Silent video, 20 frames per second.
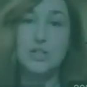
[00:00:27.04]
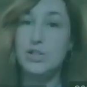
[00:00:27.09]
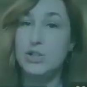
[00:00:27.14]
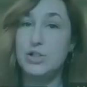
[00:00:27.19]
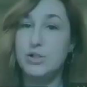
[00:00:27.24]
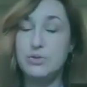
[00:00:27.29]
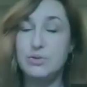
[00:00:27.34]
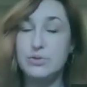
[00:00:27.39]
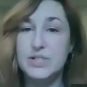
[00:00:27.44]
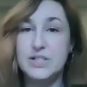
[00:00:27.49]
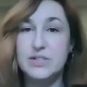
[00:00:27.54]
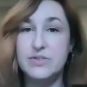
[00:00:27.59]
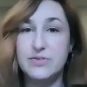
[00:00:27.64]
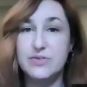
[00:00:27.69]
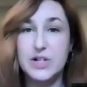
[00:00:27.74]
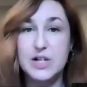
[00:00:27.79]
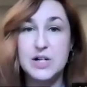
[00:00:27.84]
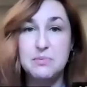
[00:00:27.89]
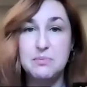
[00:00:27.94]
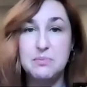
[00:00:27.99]
two
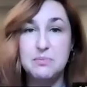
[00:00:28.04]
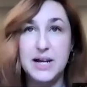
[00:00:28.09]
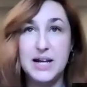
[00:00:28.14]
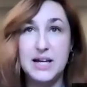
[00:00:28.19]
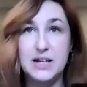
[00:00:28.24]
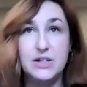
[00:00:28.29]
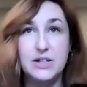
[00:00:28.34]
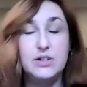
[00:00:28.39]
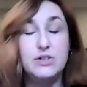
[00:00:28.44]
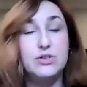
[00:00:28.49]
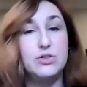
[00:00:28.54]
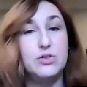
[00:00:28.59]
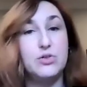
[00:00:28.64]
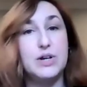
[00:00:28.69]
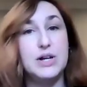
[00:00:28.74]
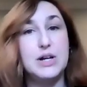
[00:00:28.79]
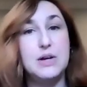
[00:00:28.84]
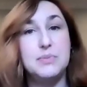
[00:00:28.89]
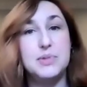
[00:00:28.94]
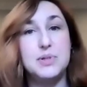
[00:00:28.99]
different
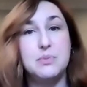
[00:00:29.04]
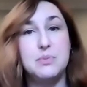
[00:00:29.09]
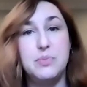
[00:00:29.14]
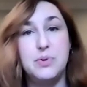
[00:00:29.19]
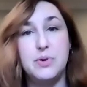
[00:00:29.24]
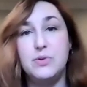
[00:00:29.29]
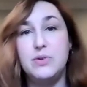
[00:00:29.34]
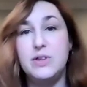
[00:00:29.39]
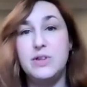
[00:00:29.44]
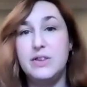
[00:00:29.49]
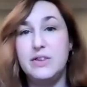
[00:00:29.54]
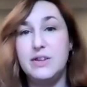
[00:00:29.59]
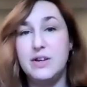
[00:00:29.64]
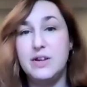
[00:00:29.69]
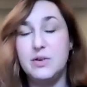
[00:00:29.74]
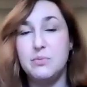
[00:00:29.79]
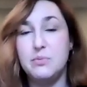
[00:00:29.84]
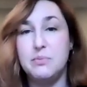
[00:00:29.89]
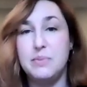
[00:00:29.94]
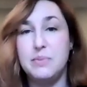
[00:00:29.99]
manuscripts, both of
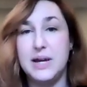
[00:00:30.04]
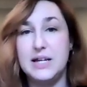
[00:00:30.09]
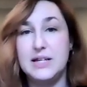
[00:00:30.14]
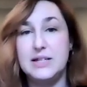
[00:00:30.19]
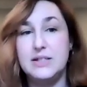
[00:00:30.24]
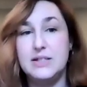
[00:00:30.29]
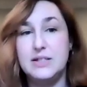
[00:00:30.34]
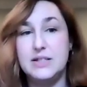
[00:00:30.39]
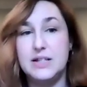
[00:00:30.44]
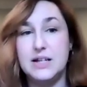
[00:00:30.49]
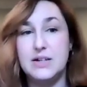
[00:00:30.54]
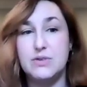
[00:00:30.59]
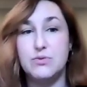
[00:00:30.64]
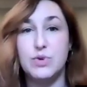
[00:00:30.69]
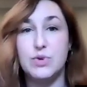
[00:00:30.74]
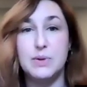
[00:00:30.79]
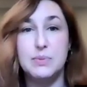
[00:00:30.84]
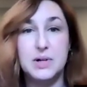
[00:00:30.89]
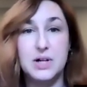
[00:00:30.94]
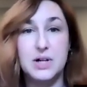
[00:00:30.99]
them based in
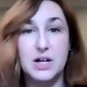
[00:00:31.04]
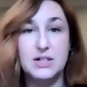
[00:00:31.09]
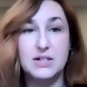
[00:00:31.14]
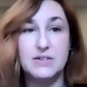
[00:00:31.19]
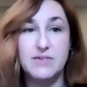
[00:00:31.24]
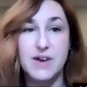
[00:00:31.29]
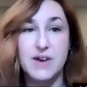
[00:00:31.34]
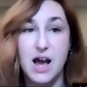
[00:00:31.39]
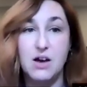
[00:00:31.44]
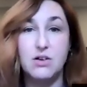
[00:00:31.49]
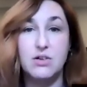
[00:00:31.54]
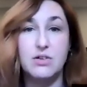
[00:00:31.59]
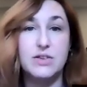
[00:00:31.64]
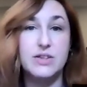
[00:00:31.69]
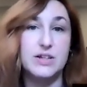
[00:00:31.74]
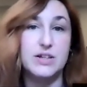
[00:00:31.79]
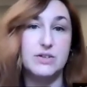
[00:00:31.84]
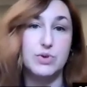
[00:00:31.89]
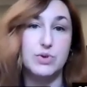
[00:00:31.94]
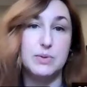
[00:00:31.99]
reproductive health
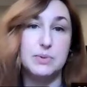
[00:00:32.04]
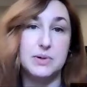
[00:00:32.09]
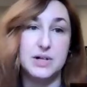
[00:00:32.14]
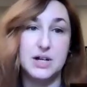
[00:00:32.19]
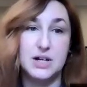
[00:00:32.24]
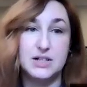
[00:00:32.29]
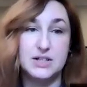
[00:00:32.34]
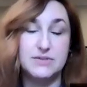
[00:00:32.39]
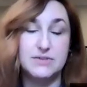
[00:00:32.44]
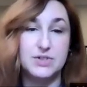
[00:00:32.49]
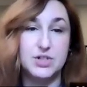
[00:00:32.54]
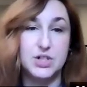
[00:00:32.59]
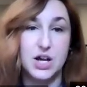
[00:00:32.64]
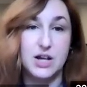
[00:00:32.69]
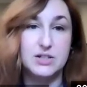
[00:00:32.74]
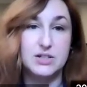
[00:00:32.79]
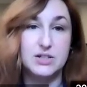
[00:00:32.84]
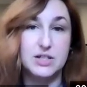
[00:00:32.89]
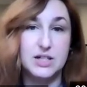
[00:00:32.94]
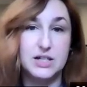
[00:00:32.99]
and reproductive
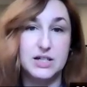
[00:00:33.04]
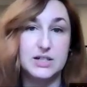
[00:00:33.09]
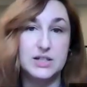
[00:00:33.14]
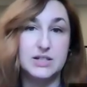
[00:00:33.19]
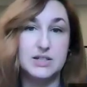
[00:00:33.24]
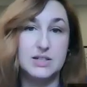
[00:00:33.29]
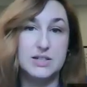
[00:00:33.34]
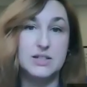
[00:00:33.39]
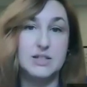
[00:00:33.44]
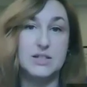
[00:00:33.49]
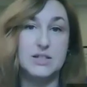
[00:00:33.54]
justice.